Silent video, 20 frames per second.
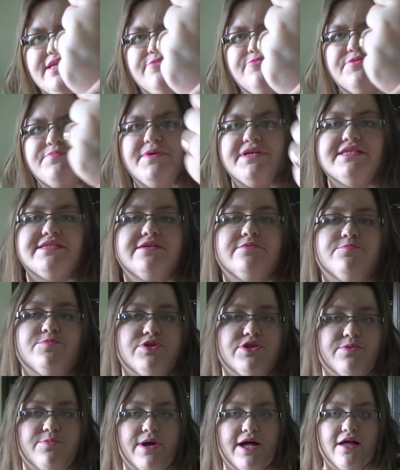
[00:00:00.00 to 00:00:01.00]
in with my skin
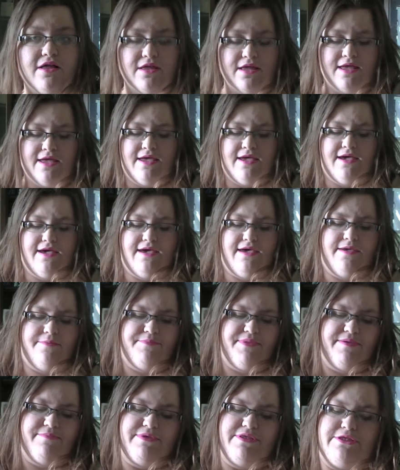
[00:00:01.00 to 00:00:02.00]
really well and
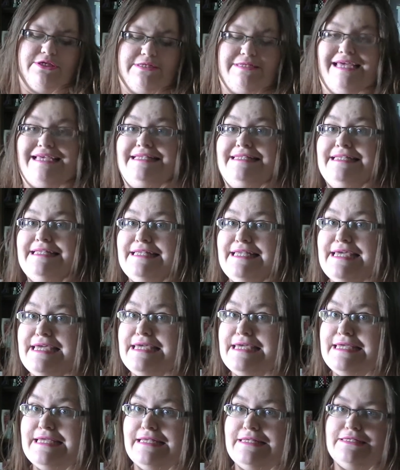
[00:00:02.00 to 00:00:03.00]
make me look nice and
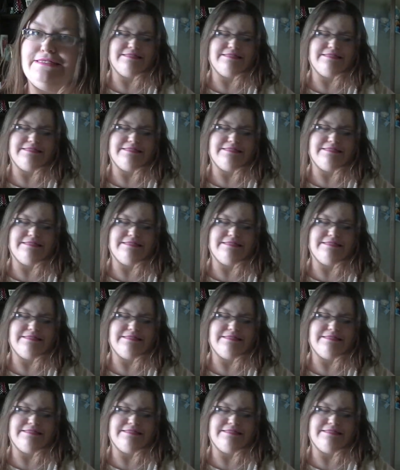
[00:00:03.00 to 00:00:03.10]
tan.